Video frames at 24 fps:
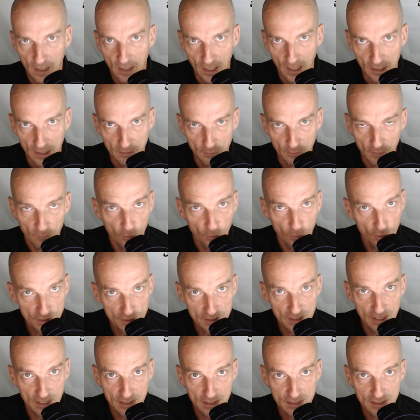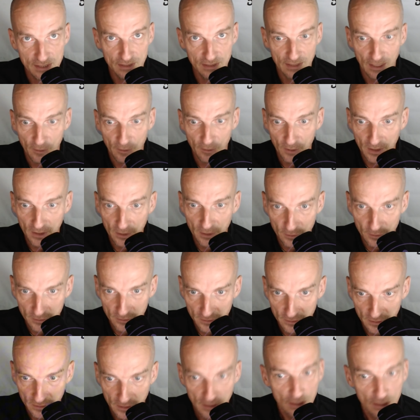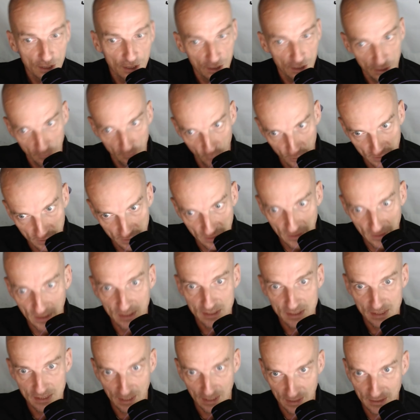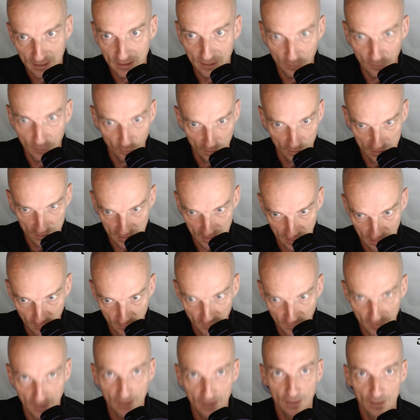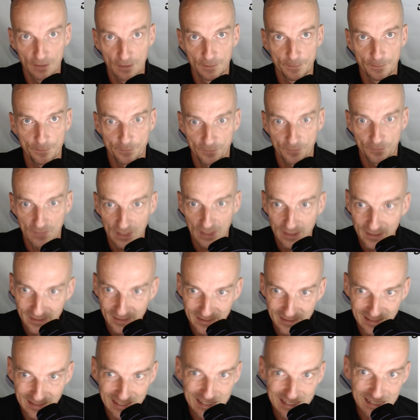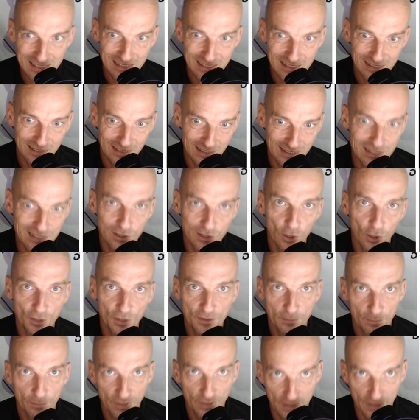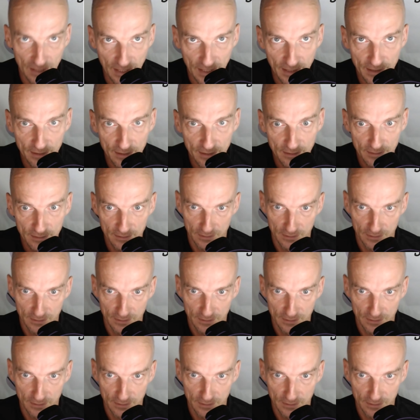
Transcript: And worst case scenario, he would exactly do the same thing. This is not play.